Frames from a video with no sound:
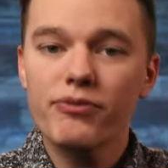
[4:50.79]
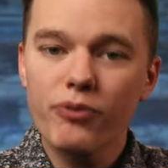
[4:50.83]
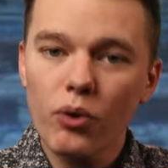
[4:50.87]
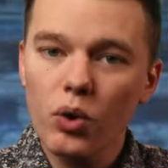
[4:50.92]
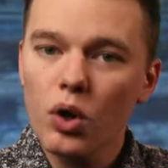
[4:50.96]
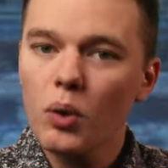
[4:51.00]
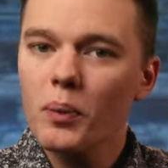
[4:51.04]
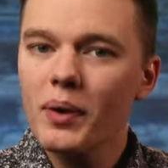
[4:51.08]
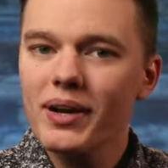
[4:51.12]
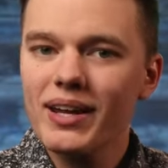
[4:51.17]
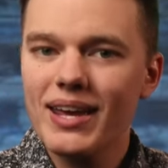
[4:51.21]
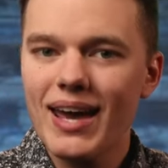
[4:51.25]

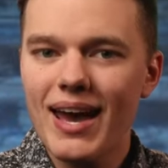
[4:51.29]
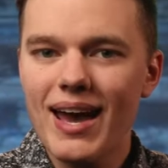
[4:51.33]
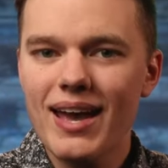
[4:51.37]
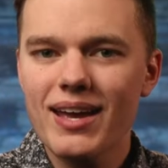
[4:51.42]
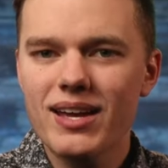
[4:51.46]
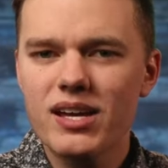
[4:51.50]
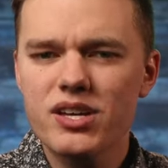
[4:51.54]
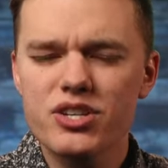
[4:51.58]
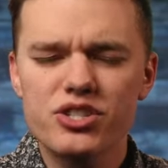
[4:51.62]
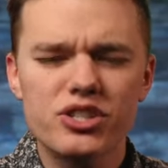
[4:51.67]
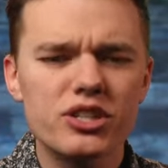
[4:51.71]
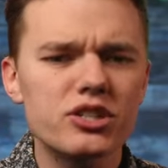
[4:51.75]
401k
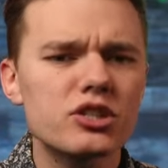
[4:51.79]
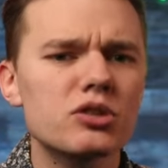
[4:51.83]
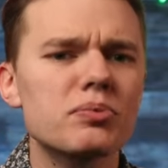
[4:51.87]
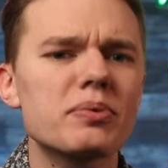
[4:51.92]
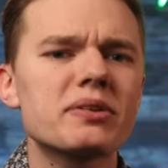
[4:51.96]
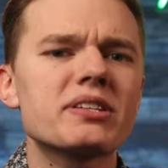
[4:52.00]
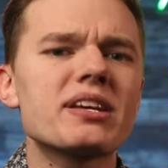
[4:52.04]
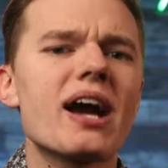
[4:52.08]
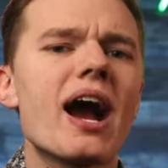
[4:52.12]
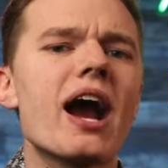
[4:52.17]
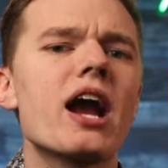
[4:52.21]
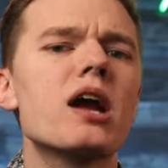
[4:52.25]
is just a
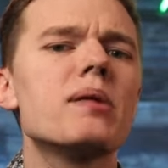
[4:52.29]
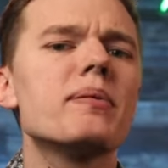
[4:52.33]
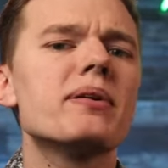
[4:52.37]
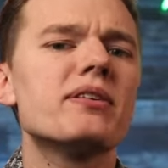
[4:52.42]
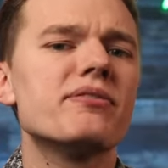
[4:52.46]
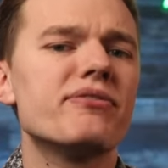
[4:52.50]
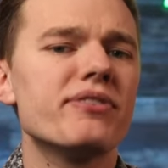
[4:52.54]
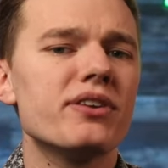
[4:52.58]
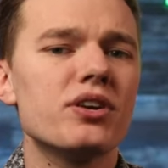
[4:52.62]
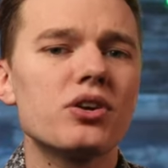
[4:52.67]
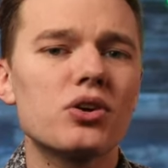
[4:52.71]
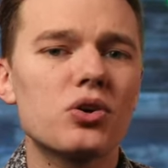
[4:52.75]

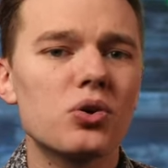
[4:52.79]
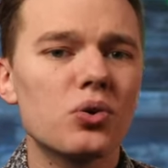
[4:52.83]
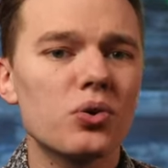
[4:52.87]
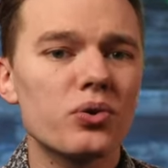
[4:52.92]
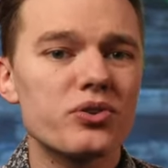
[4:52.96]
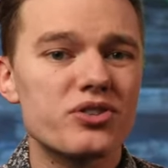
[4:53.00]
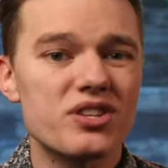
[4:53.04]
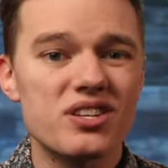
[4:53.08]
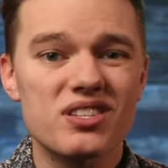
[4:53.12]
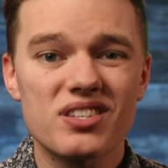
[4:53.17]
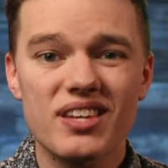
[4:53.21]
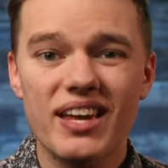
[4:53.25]
retirement
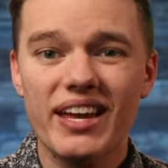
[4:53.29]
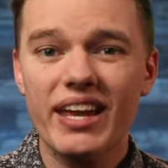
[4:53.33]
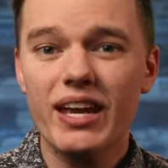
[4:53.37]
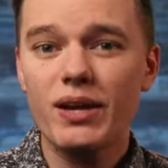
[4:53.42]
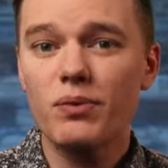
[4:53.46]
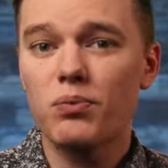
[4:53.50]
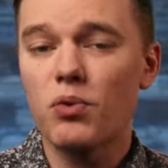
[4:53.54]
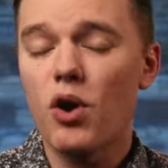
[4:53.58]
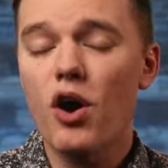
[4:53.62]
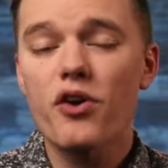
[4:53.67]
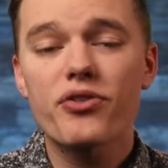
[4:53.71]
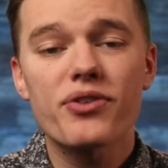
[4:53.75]
vehicle, just like a
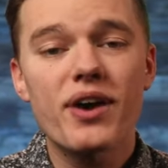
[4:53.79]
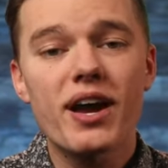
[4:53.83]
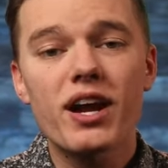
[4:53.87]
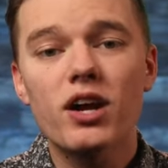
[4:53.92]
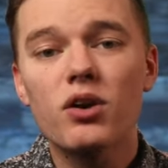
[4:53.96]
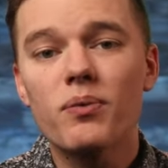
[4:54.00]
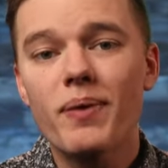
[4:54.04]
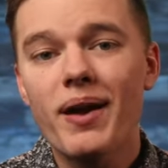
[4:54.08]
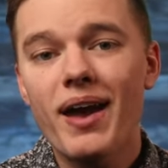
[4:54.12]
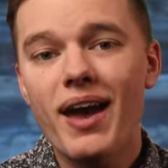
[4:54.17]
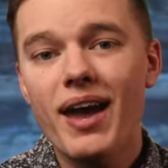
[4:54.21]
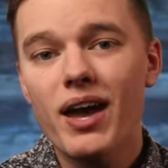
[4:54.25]
Roth
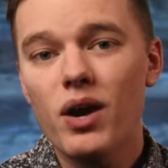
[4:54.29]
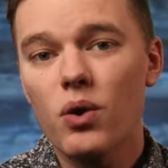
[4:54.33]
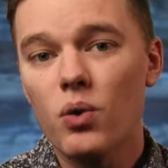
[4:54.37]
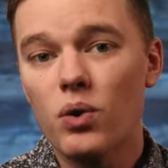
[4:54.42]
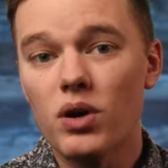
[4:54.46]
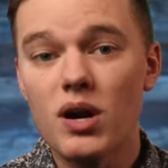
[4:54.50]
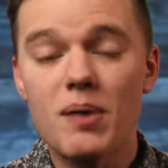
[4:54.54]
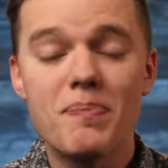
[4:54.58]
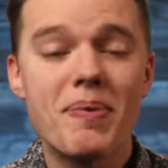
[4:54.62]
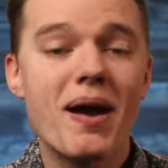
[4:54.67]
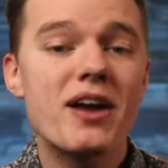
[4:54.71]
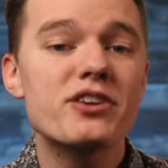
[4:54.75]
IRA
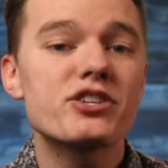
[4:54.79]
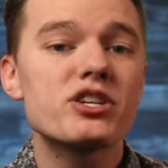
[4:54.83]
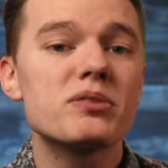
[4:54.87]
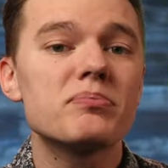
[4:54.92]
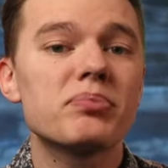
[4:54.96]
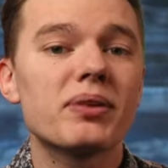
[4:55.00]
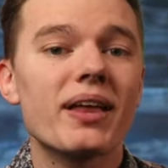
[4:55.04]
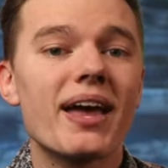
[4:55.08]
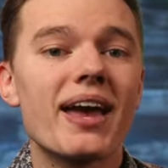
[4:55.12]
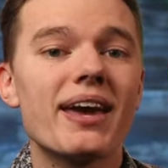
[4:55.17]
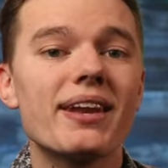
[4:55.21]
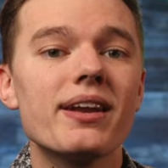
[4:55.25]
or a pension
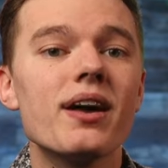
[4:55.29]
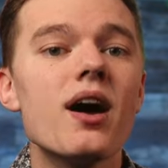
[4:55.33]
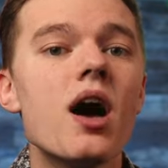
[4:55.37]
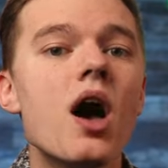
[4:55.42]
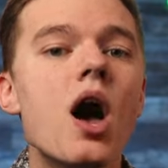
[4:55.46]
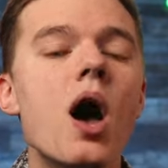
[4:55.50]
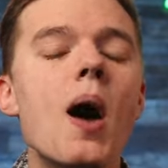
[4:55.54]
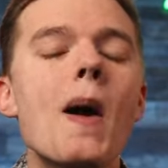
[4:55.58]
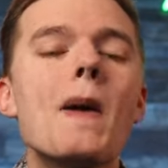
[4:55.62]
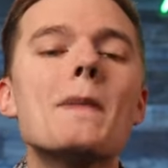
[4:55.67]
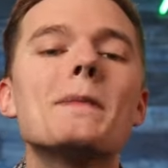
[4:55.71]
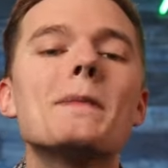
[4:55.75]
plan,
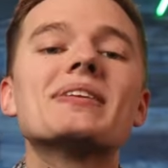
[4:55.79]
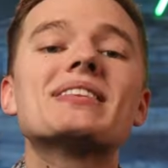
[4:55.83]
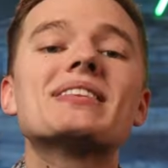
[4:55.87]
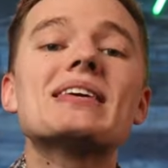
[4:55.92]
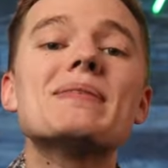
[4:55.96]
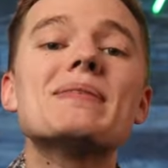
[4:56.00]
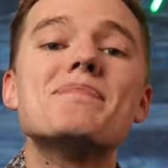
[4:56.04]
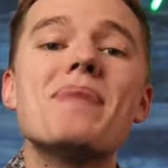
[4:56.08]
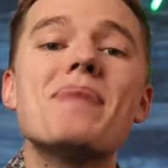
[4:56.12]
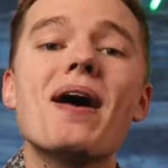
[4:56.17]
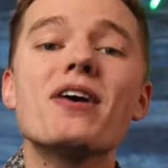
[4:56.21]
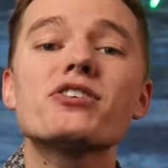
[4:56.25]
but
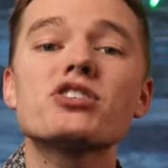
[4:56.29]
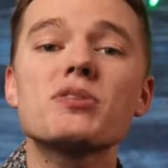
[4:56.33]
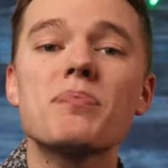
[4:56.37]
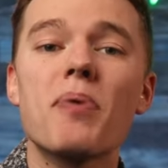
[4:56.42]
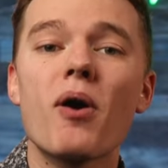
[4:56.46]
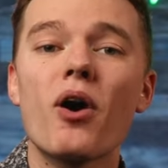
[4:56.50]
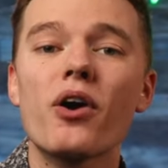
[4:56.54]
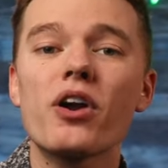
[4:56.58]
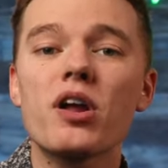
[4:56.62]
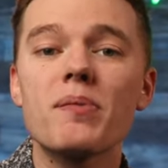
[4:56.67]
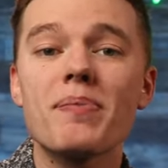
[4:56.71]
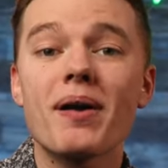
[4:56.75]
the best
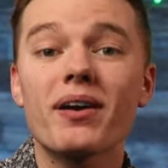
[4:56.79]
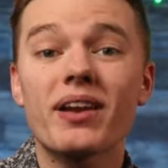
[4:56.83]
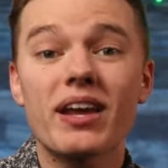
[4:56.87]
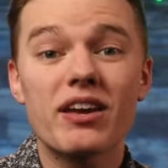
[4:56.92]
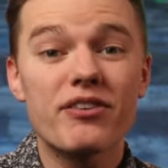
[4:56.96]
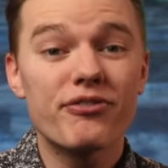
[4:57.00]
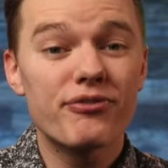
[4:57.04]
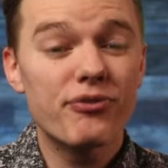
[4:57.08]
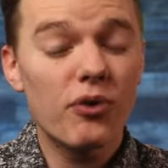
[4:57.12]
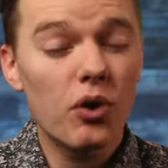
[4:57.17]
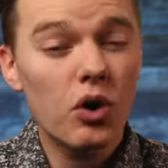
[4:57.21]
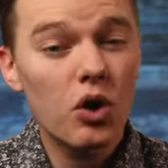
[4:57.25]
part about a
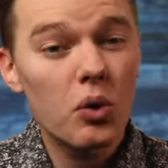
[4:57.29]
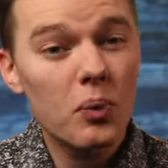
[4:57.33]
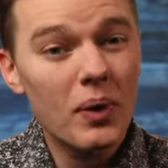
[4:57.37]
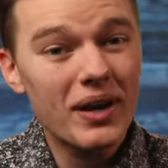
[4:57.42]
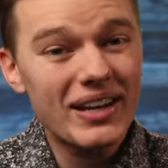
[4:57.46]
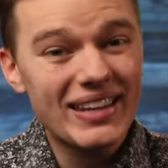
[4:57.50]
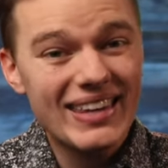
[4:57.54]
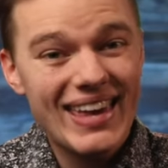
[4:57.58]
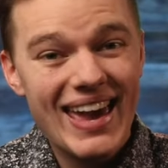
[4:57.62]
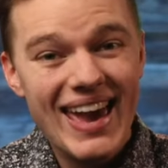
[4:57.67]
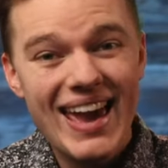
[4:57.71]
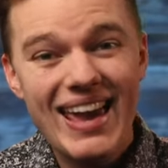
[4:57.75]

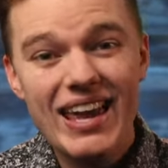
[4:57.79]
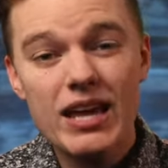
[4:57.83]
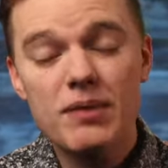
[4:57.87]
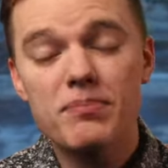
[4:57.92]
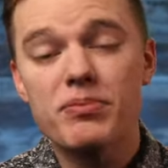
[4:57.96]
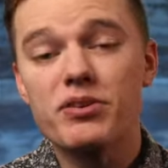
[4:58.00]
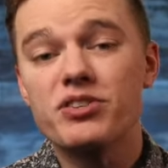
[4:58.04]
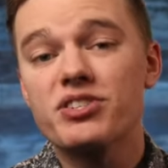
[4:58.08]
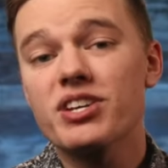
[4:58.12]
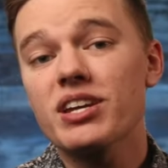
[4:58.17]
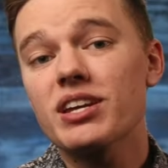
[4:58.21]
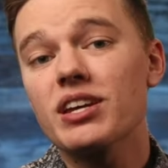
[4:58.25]
401k in
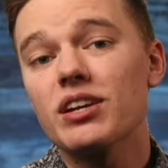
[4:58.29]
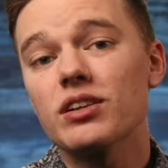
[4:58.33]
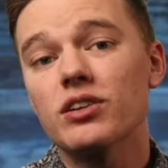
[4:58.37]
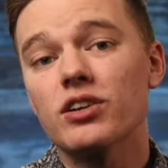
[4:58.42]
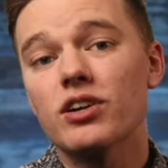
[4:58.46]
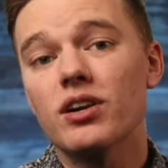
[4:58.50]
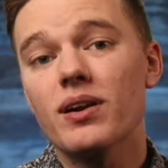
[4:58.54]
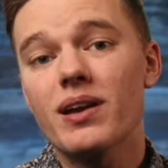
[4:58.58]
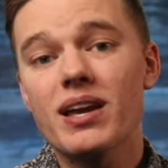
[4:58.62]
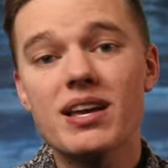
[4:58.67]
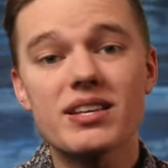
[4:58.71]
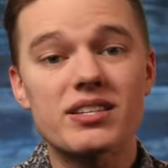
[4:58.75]

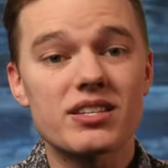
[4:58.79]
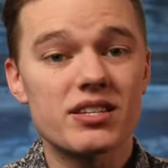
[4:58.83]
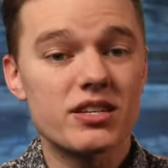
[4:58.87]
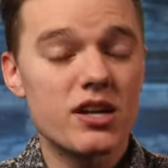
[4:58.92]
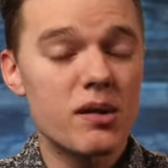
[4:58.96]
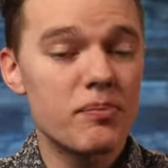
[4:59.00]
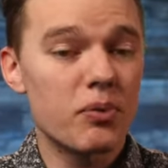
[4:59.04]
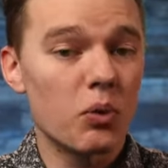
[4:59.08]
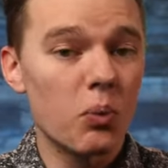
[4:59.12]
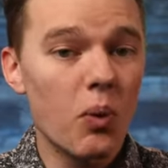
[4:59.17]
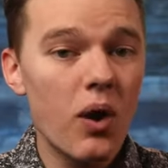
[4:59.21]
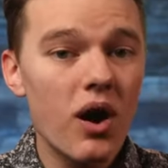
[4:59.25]
particular is,
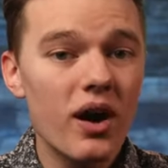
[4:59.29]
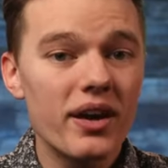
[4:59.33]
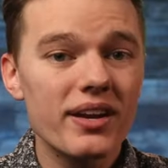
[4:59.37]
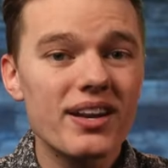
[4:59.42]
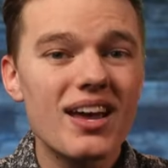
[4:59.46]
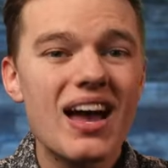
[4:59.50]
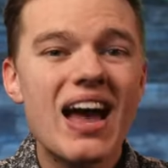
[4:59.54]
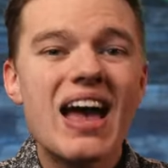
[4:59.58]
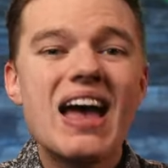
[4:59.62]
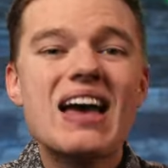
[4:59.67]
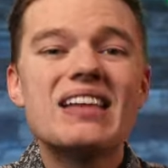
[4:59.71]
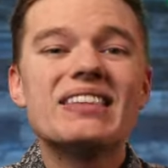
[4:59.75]
number one,
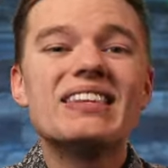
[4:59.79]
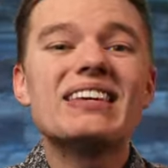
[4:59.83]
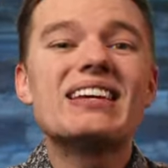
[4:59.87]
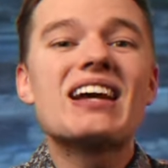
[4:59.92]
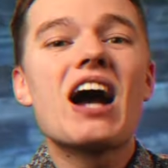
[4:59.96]
the